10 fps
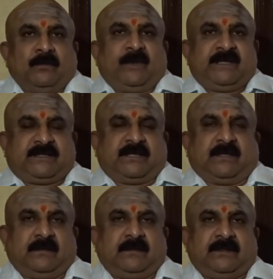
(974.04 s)
which
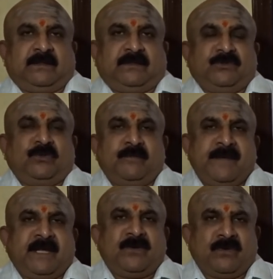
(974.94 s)
you
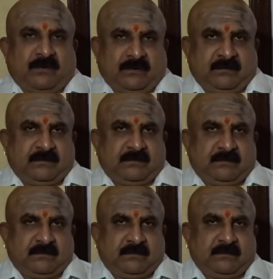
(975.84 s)
may know
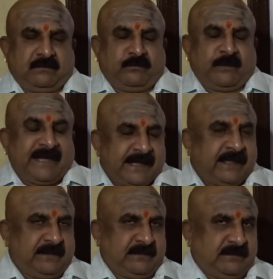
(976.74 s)
when
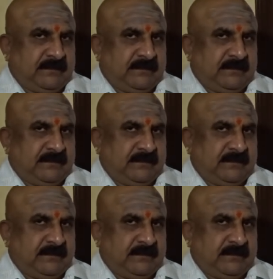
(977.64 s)
I